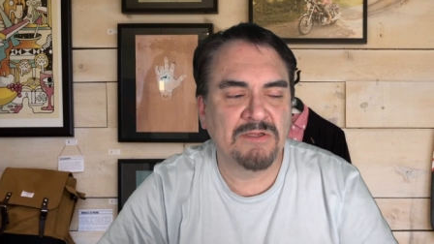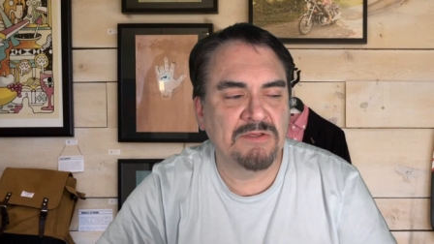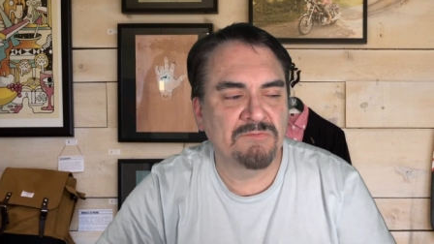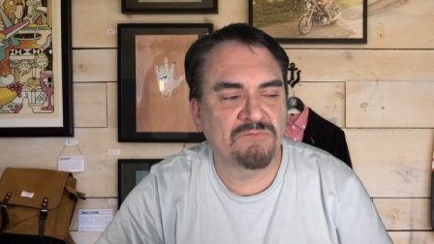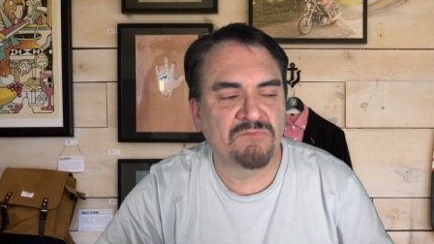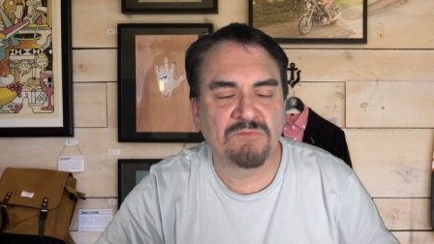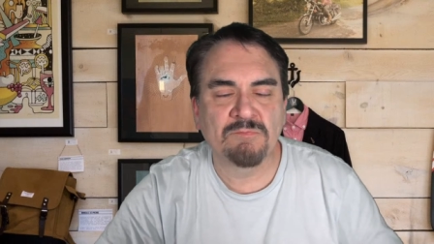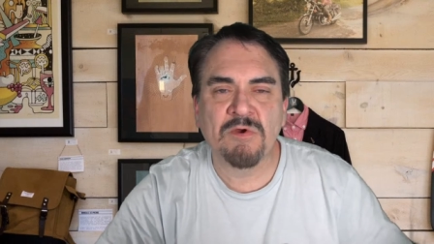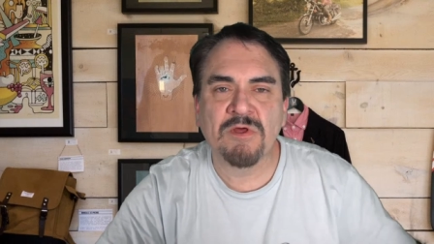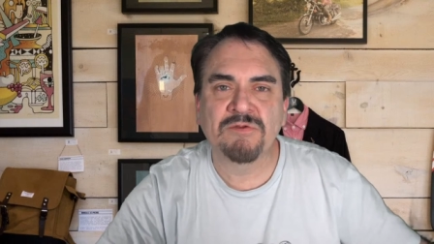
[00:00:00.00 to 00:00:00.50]

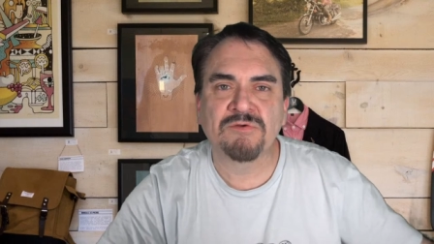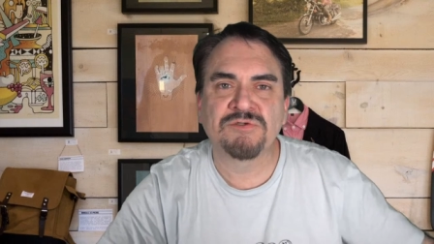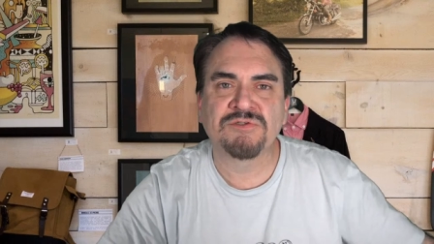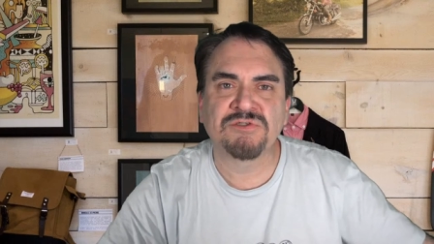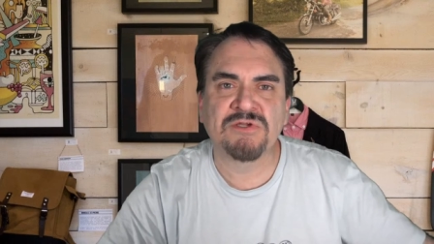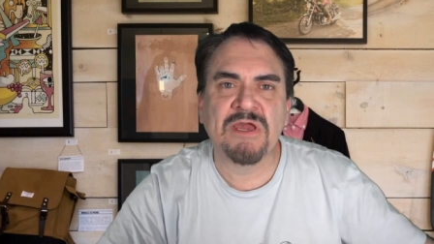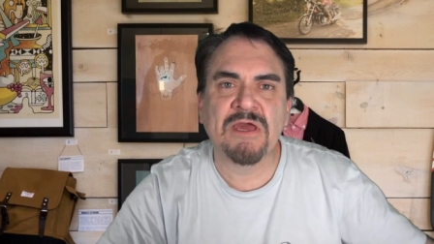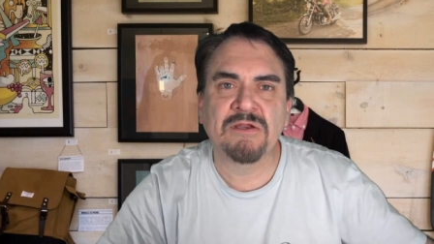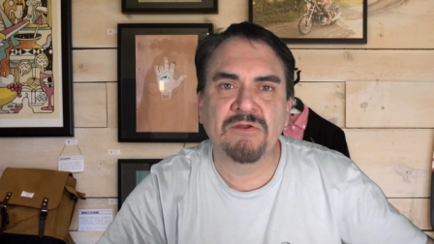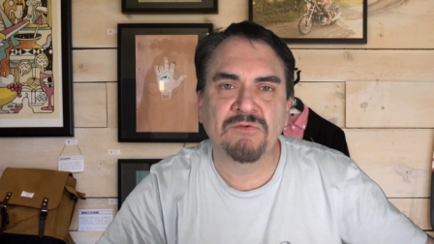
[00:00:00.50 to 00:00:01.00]
Even from other
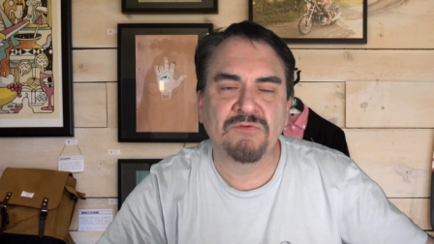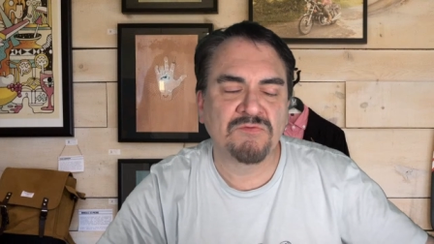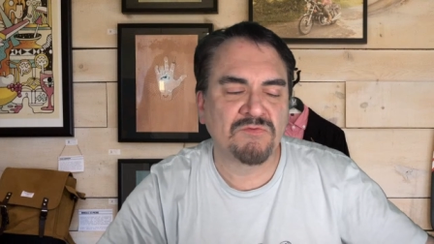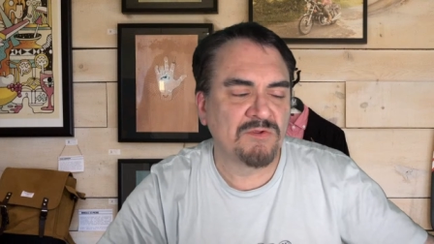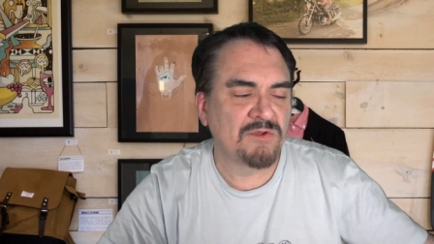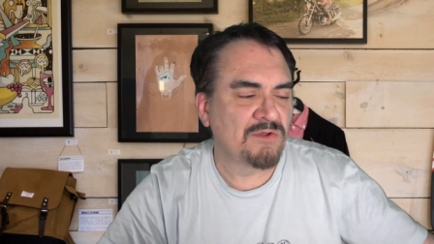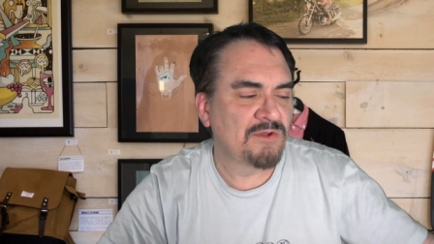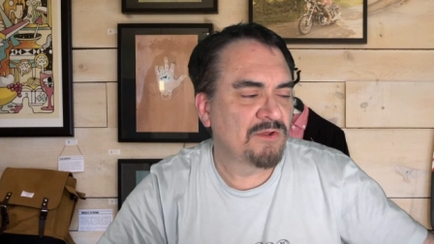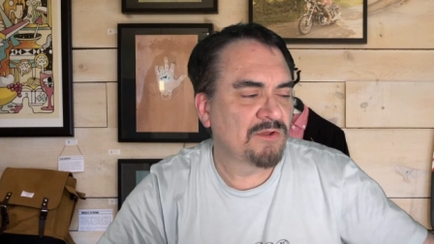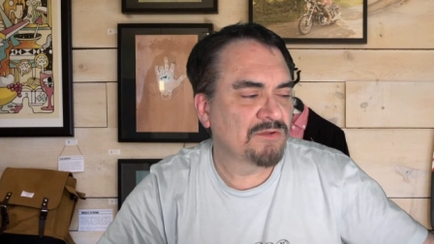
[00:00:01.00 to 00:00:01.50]

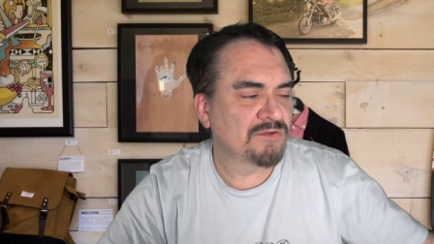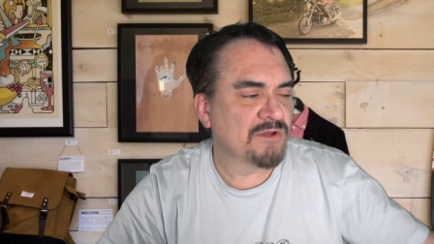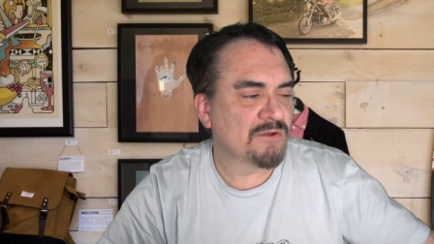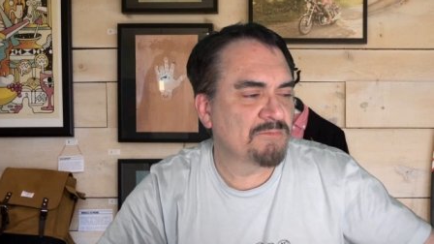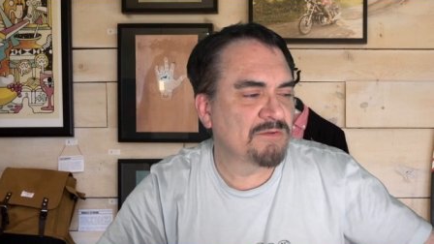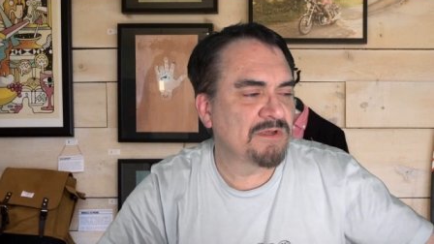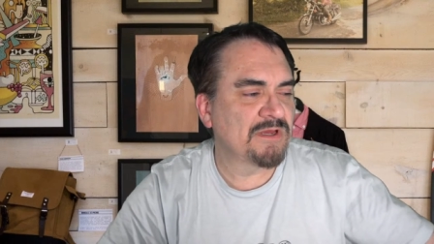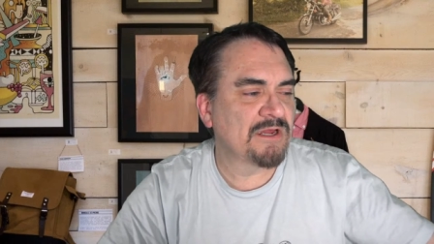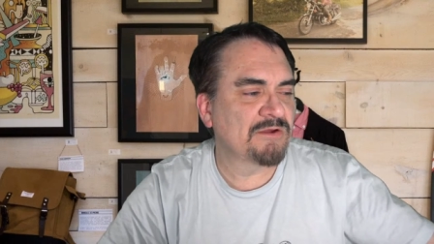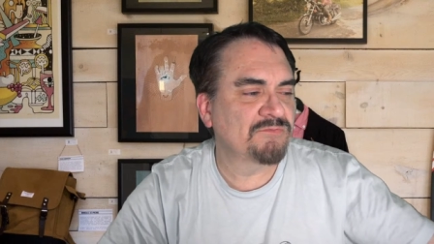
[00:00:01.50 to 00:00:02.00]
channels
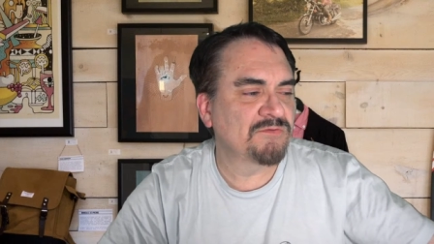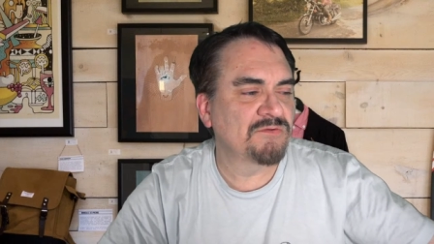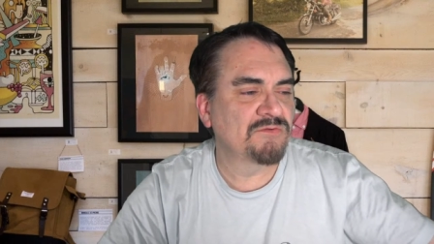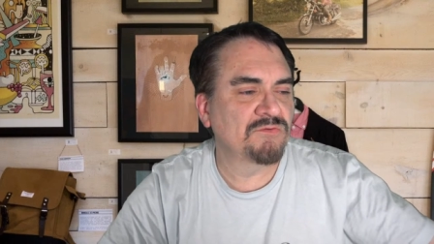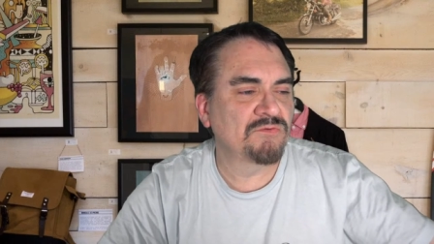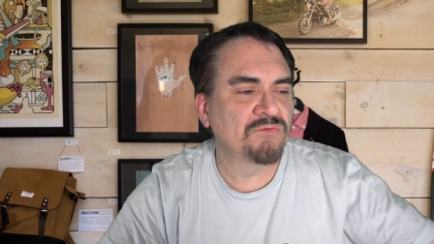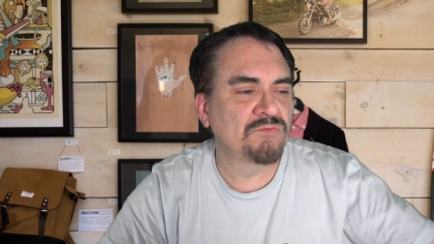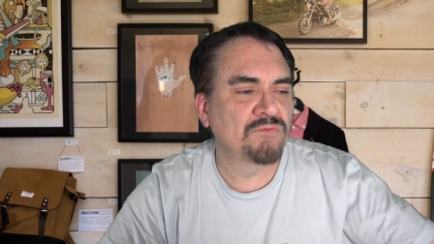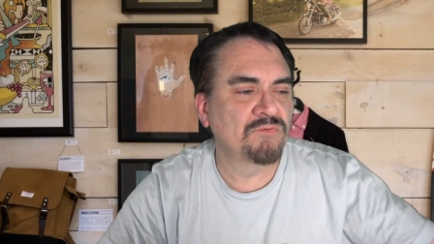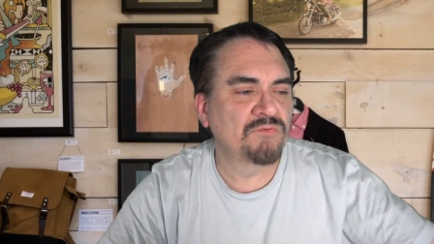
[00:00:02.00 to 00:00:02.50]
come and have to
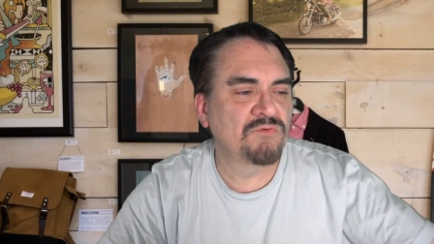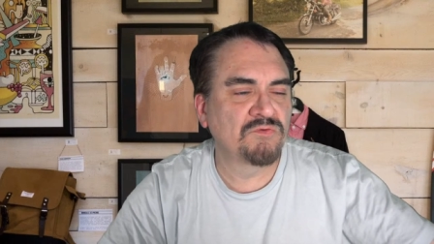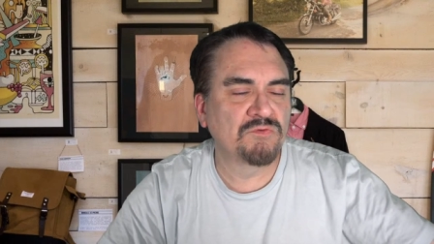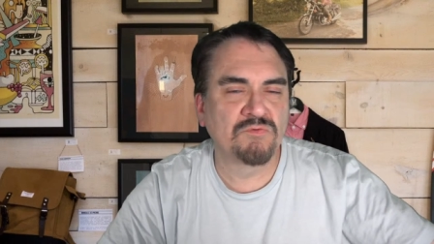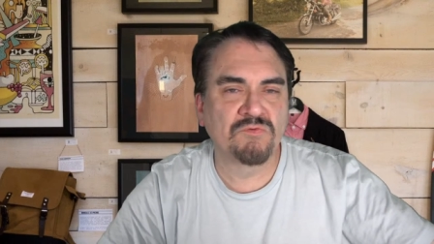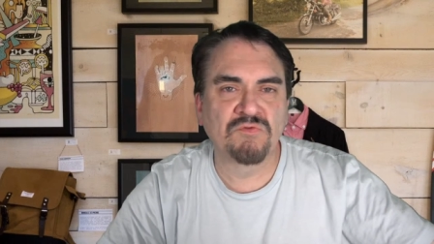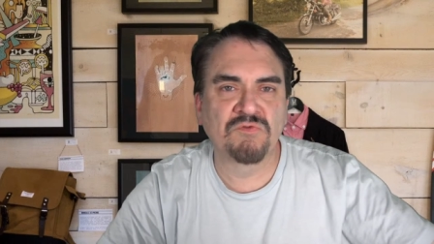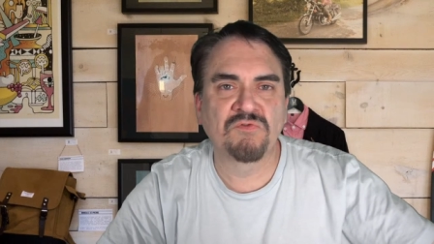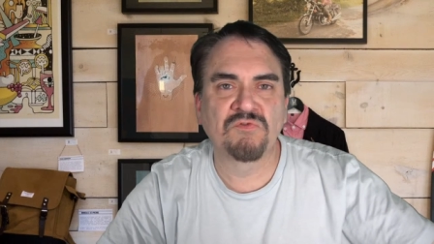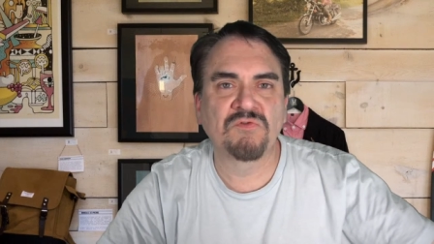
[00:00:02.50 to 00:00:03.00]

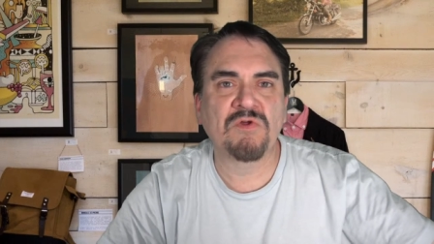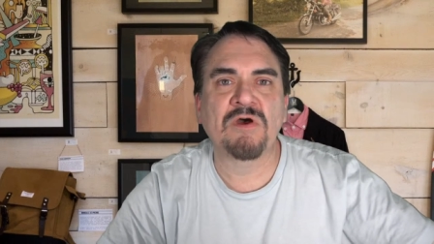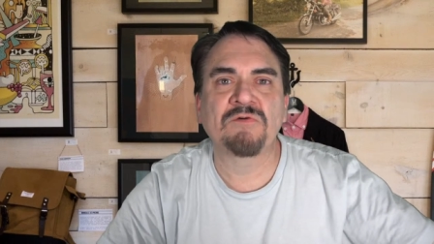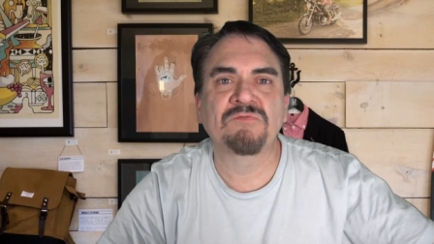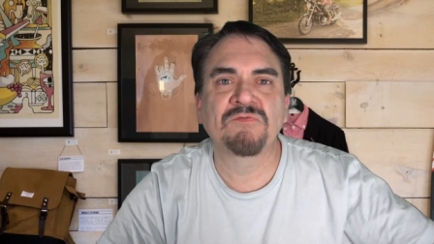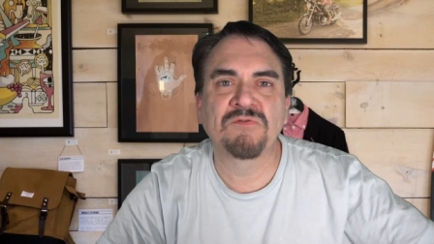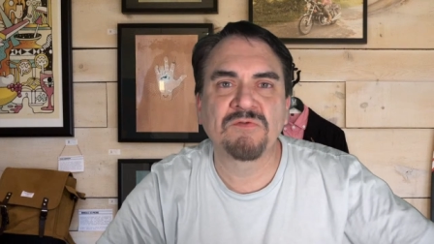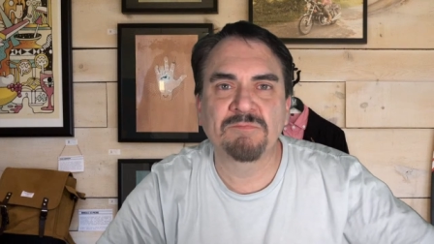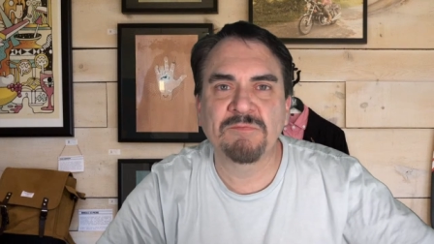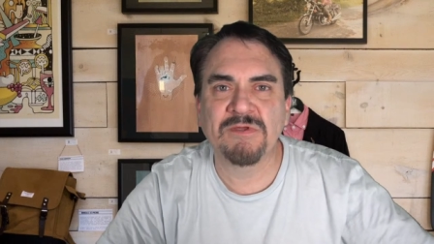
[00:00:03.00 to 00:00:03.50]
do
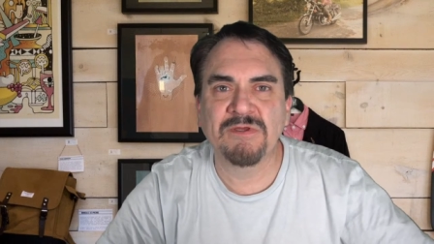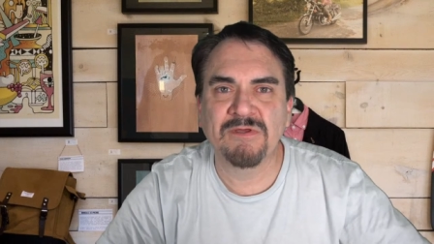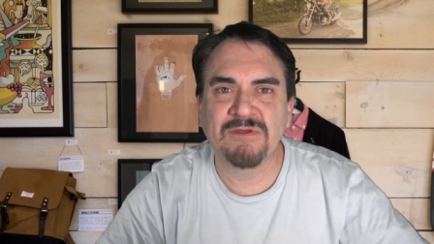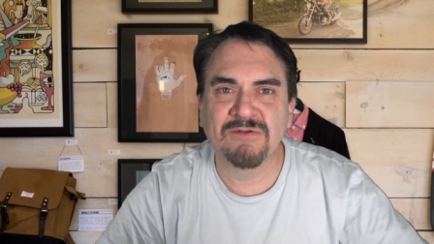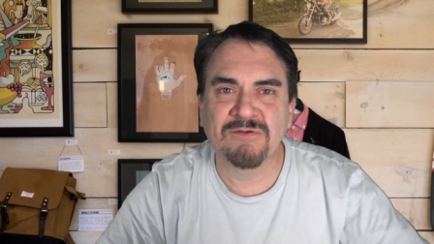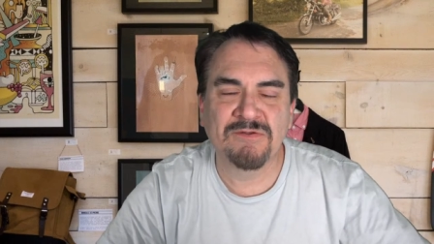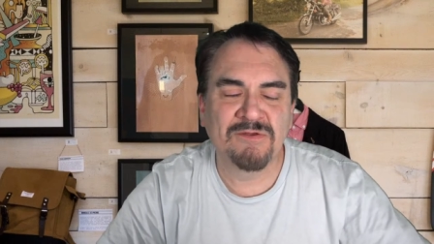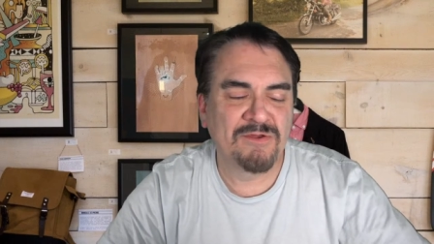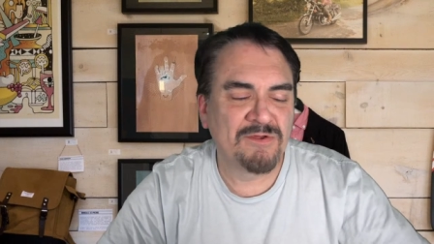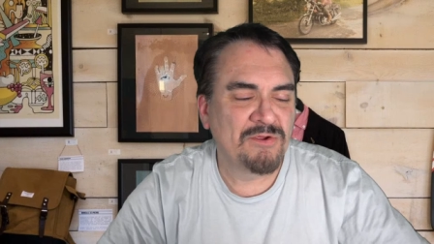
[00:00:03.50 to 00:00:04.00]
stuff to me
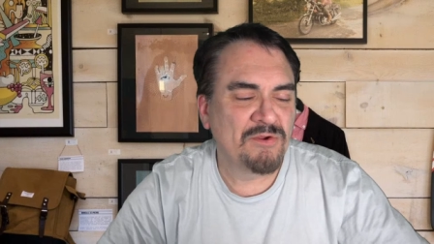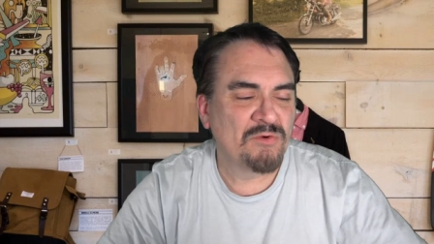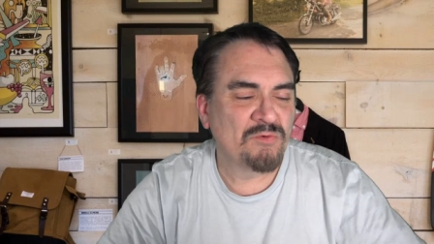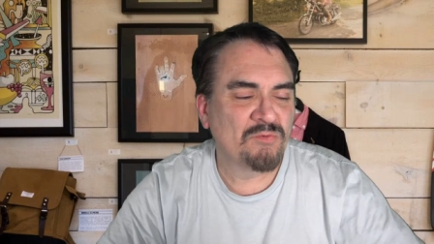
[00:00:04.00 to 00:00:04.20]
and